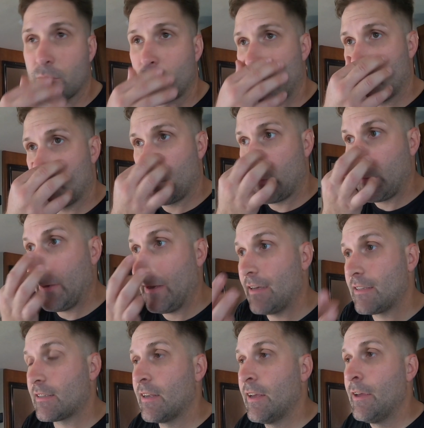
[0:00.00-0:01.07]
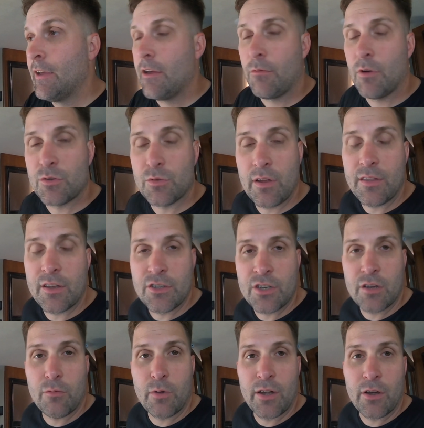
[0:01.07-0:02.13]
Whereas with us, once we have that
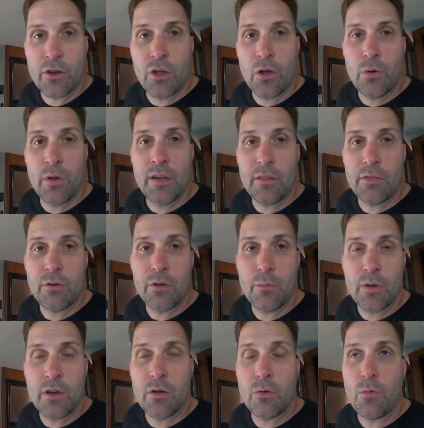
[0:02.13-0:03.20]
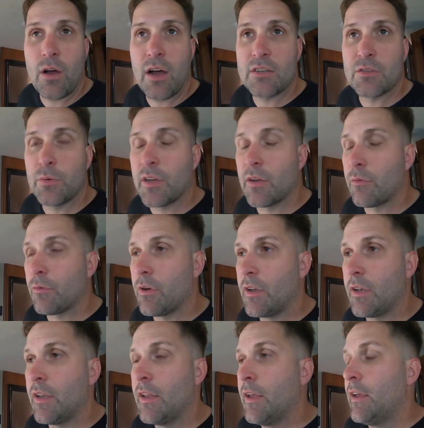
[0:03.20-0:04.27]
generator going at 3,100 watts, we can
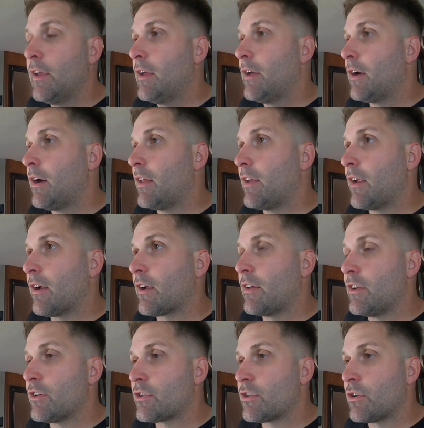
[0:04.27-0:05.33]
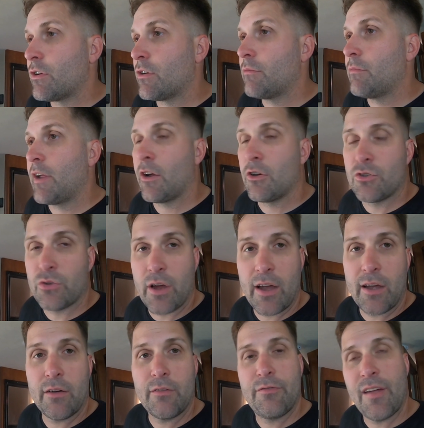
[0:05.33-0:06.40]
run the air conditioner, hair
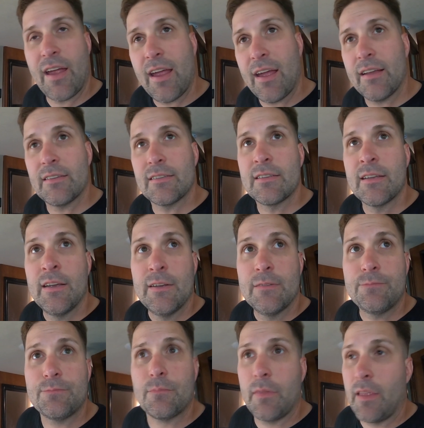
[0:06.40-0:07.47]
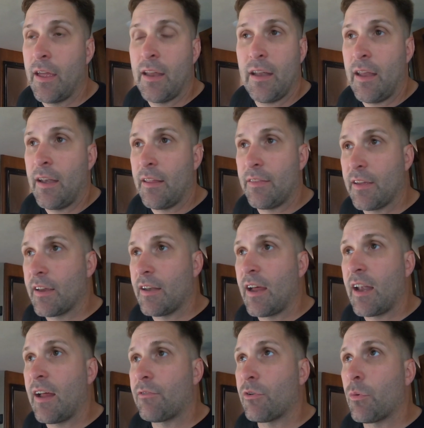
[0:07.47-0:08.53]
dryer, fans, anything, and
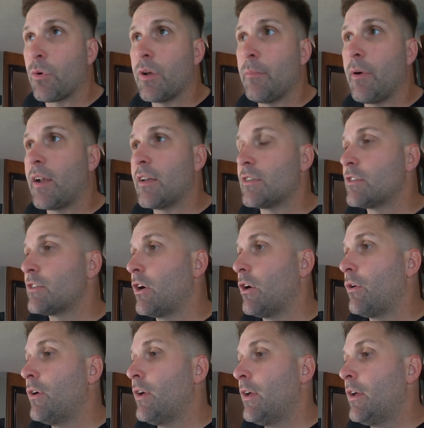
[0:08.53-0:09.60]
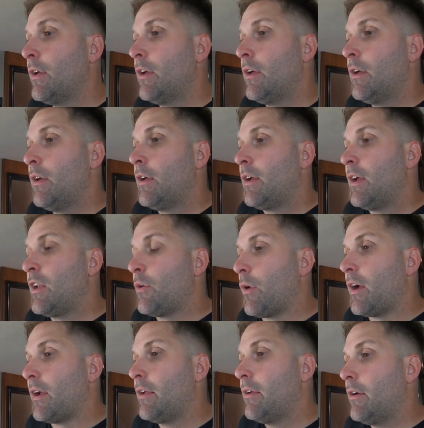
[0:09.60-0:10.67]
not have to worry about it. So
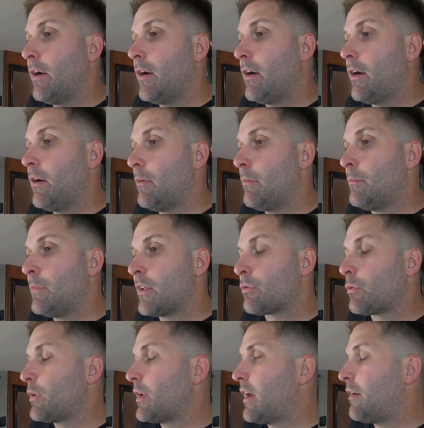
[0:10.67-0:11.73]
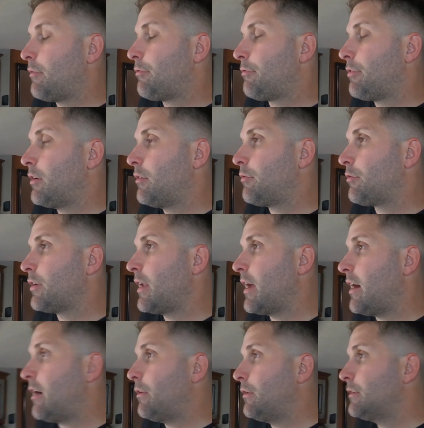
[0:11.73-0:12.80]
anyway, that's what we have for
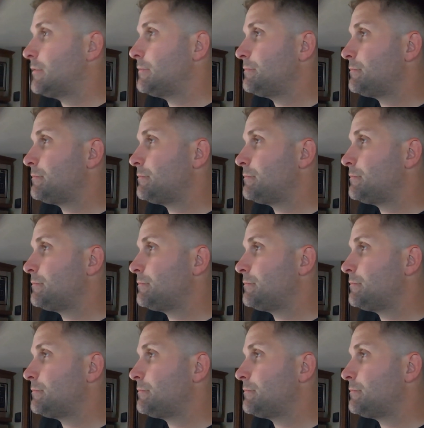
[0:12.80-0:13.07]
now.